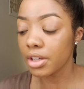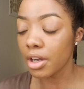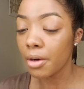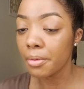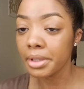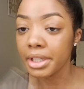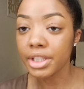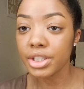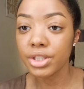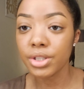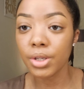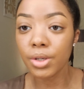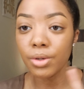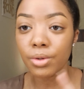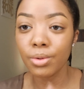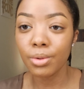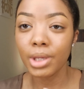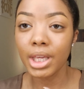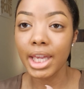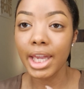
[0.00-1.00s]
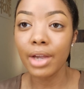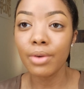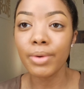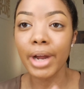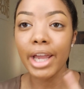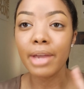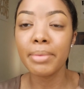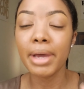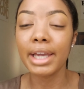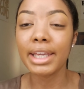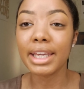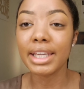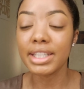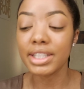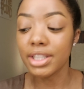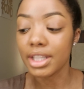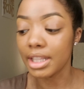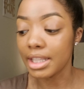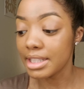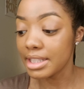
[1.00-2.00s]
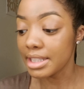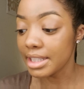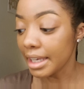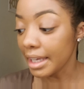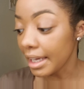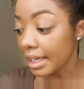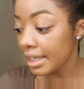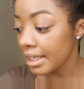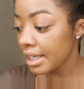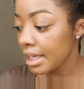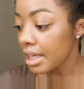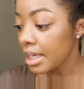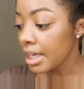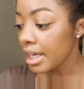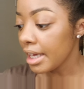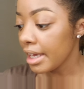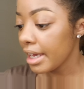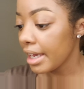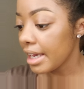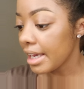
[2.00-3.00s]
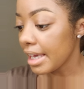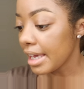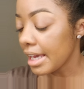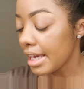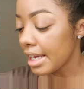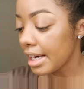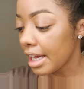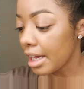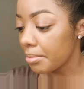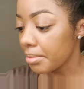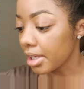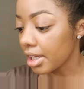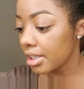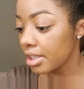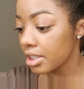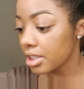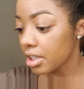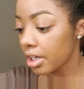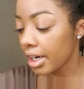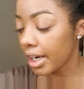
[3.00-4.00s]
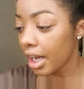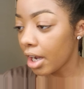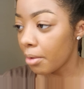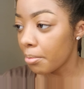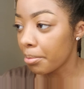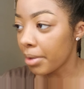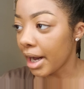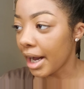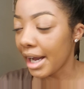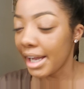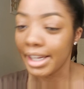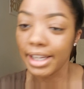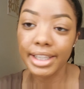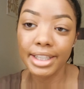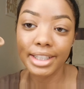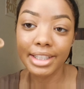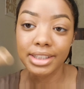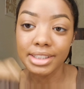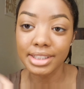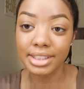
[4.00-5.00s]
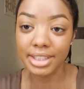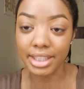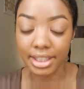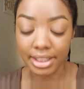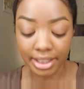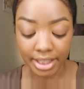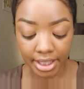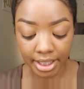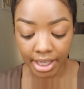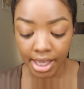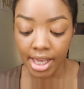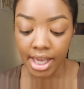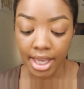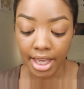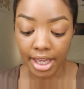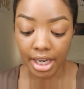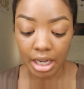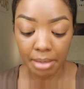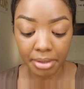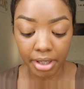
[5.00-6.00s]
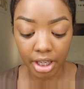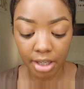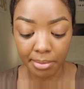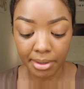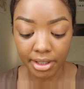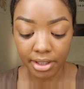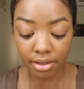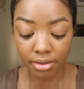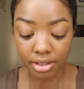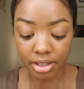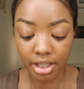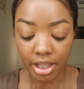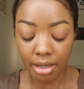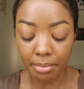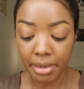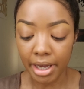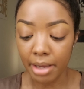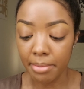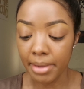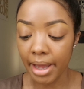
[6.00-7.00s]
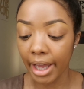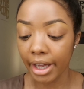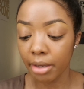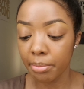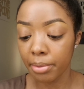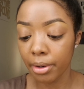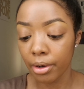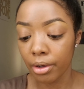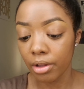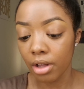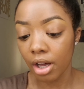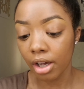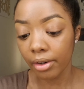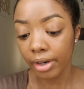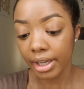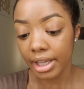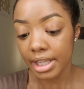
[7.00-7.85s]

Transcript: going to get right back into the skin, and I'm going to start out by concealing, and I'm going to be using my MAC Pro Longwear